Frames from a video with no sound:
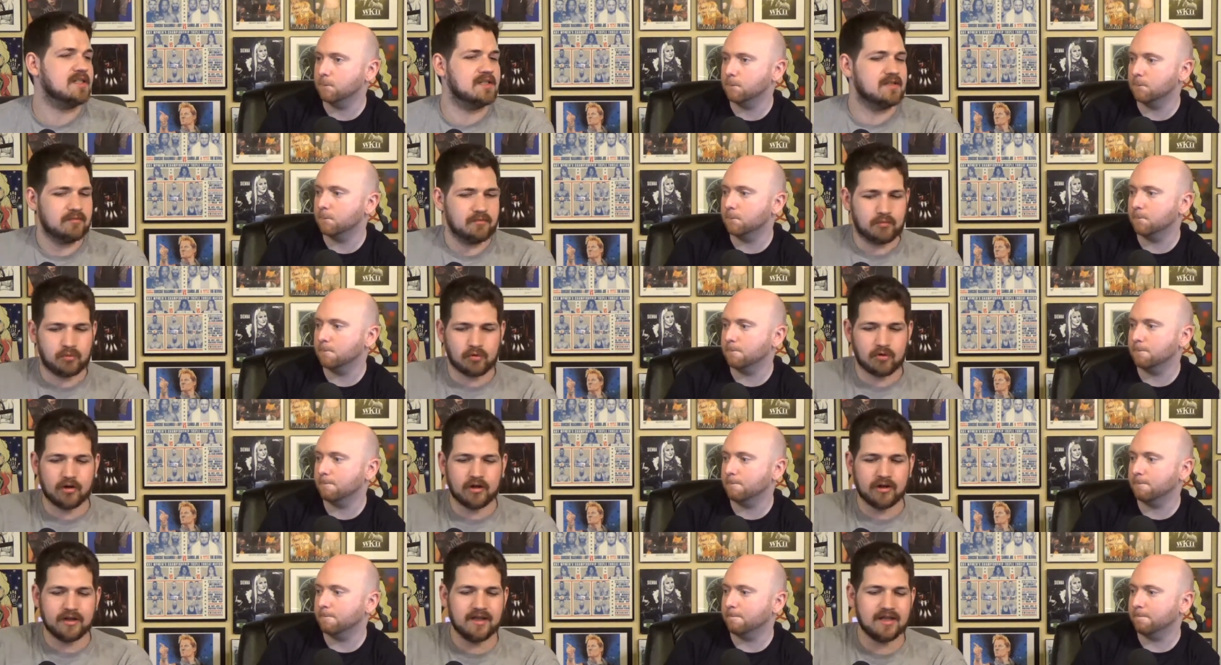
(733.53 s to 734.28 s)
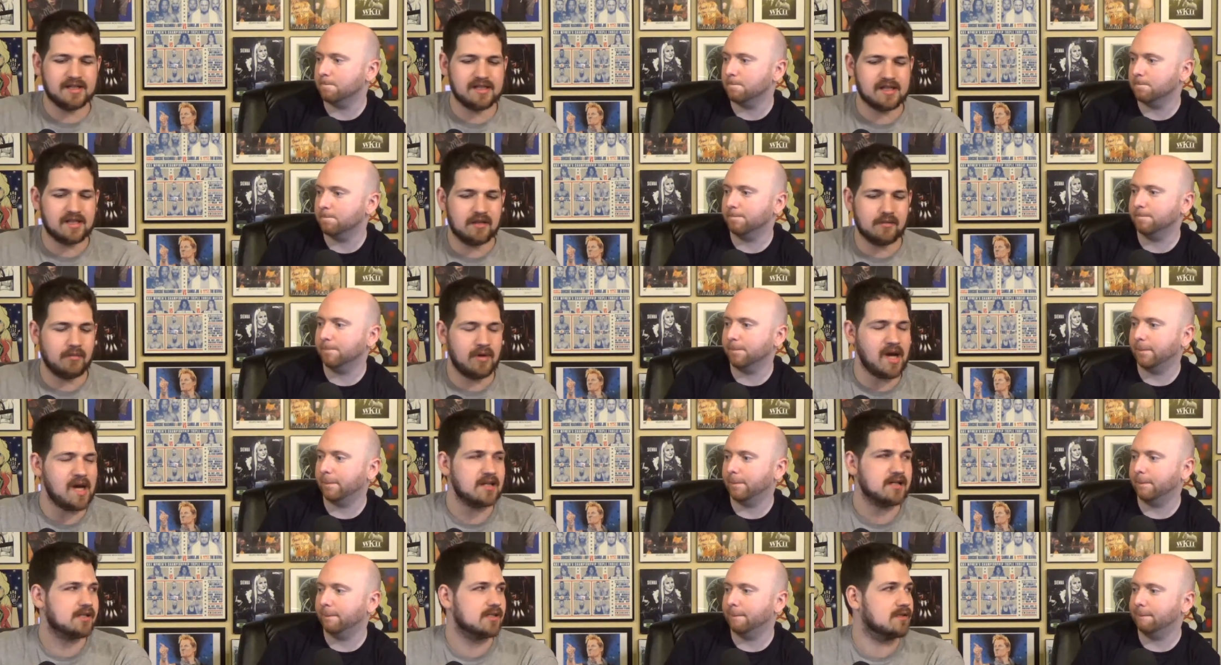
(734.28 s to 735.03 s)
Speaker 1: it's Braun gets in the
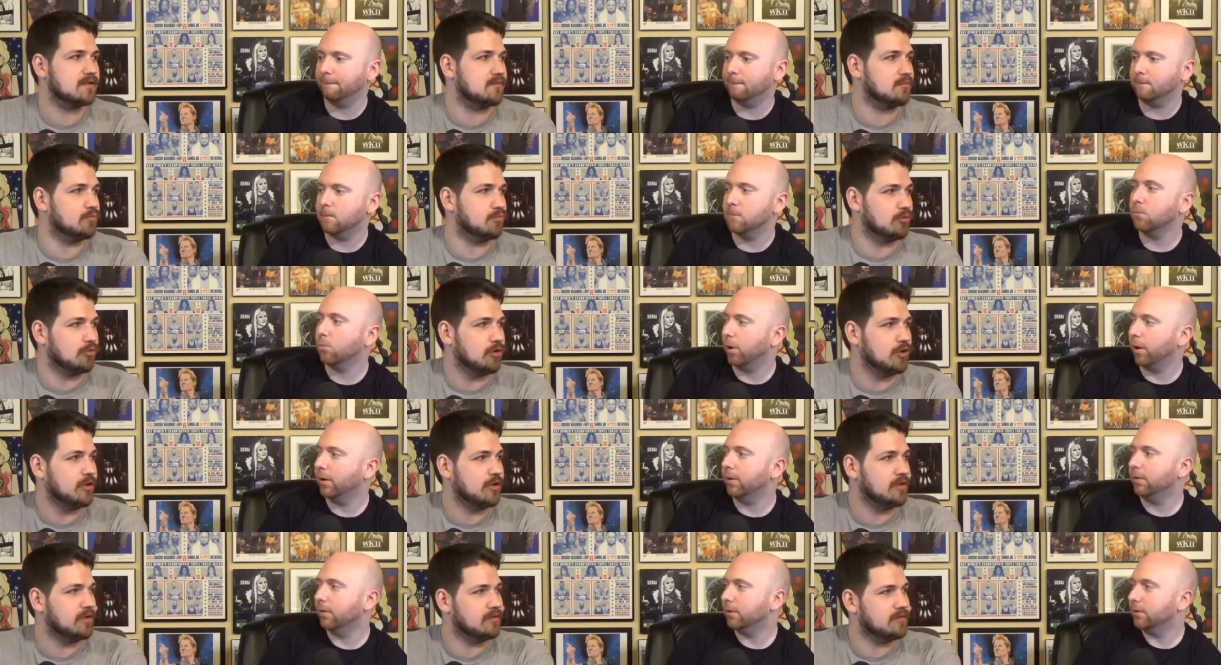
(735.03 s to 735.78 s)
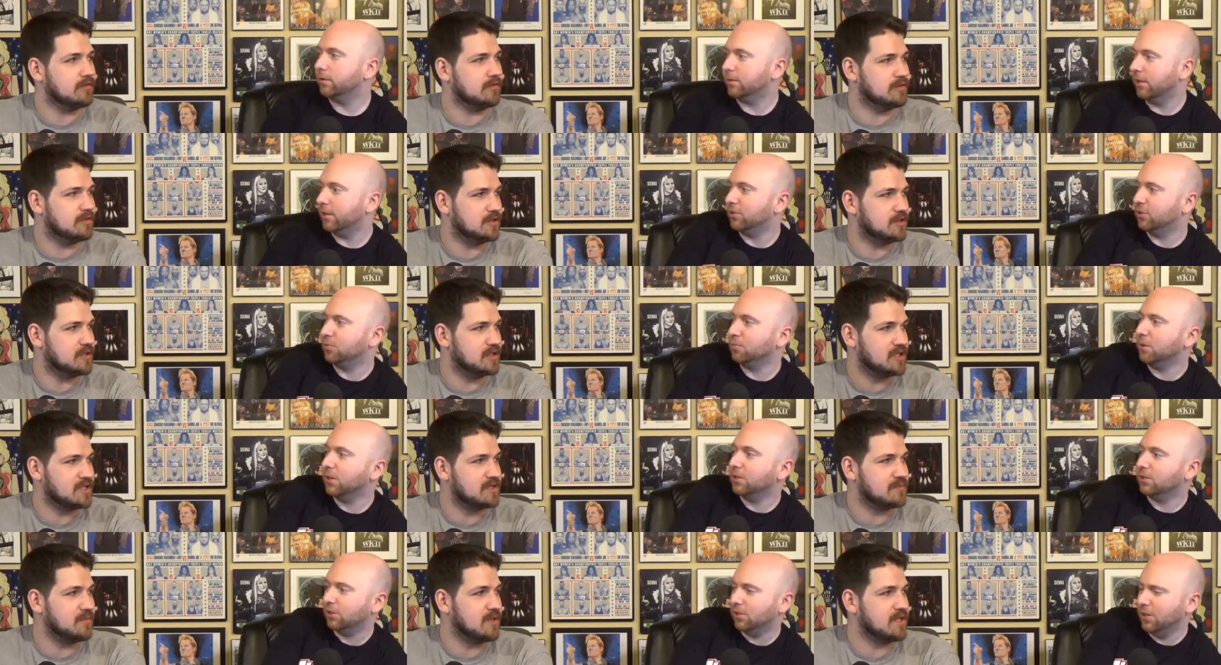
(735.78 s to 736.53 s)
match, Braun right, and then
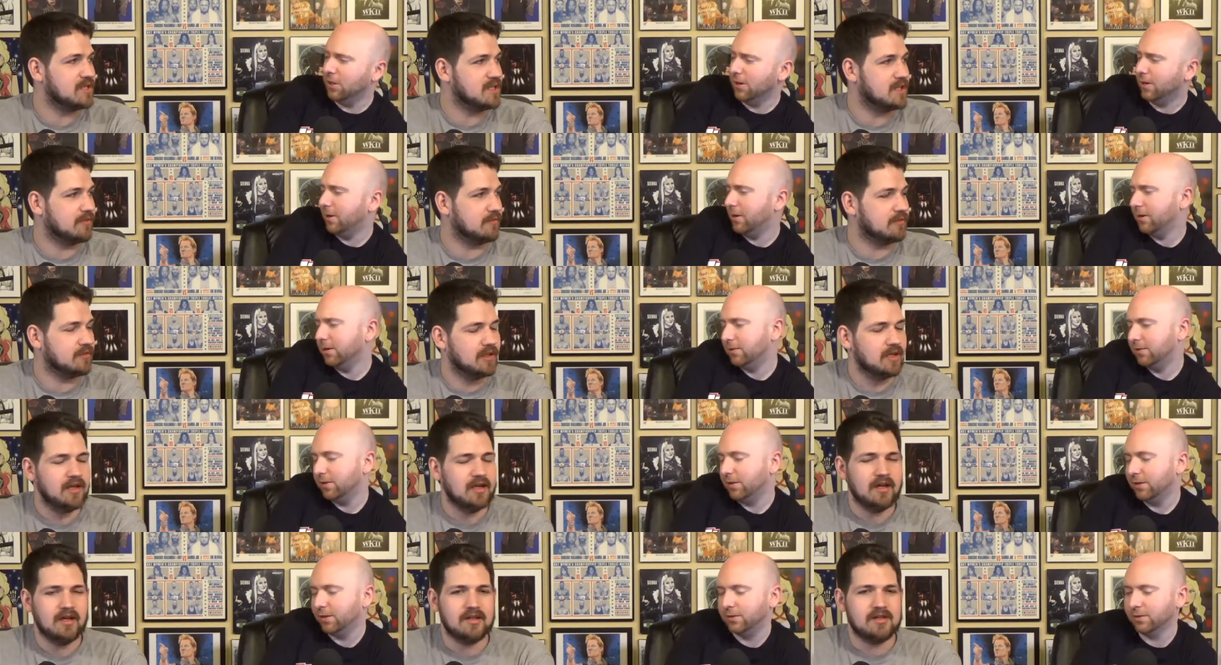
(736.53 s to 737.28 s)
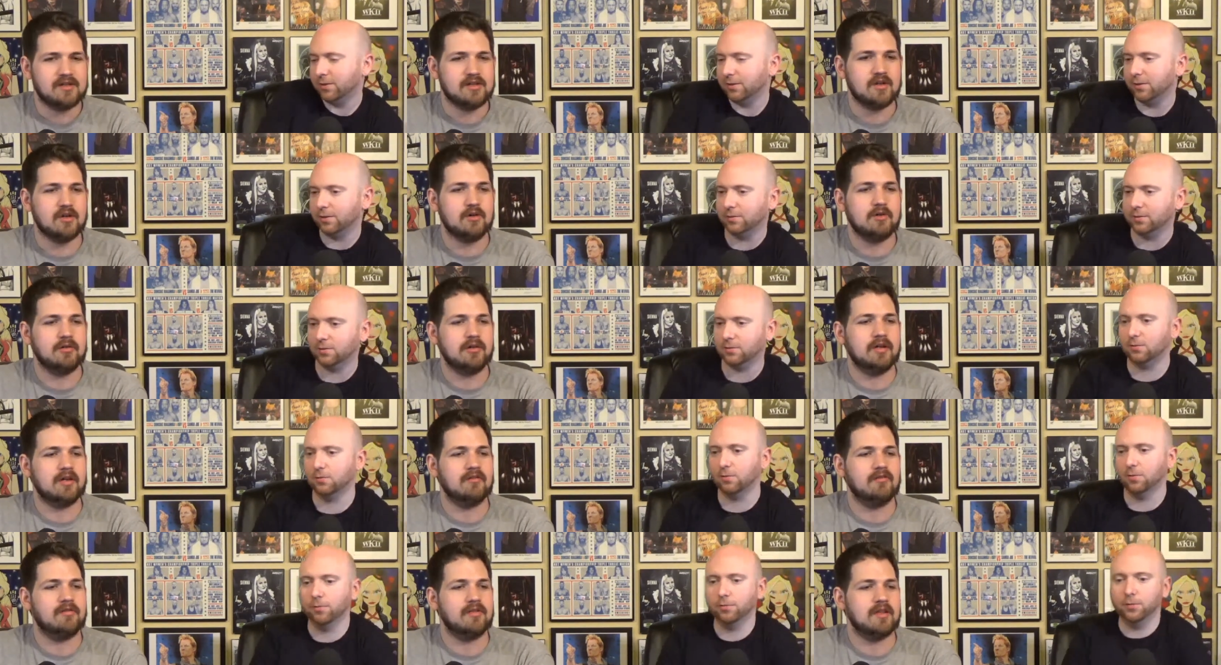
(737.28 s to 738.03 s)
decimates. decimates yeah, him. exactly. So
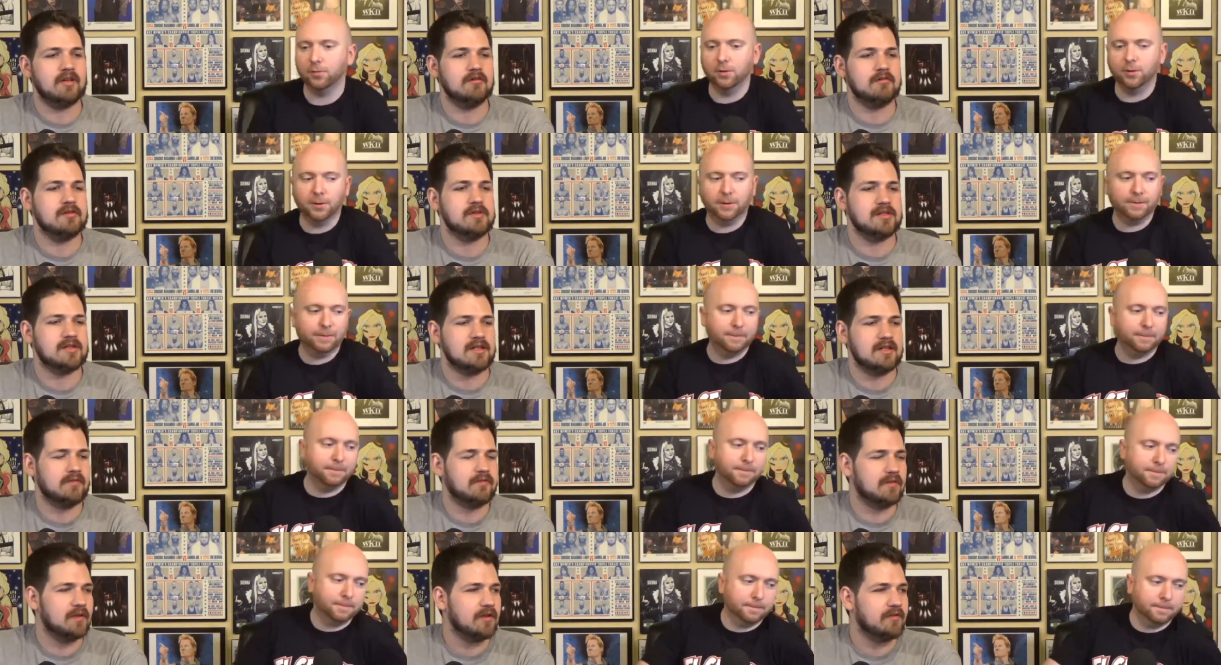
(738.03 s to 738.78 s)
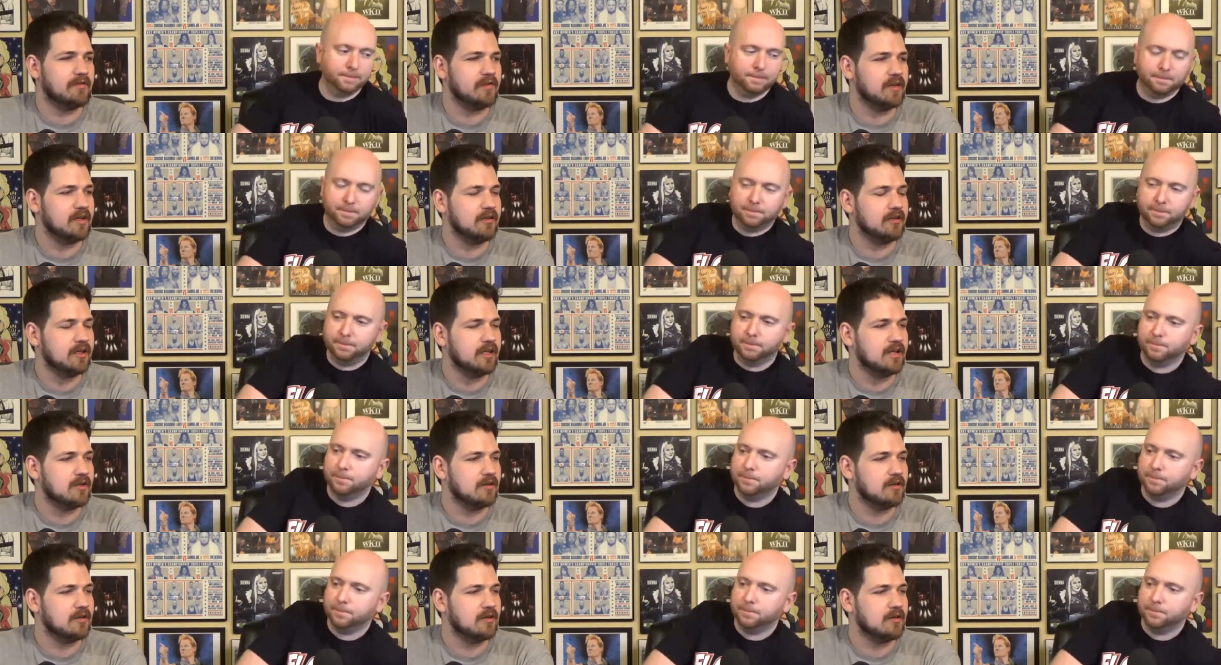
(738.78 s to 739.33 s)
the if there thing. was if they figured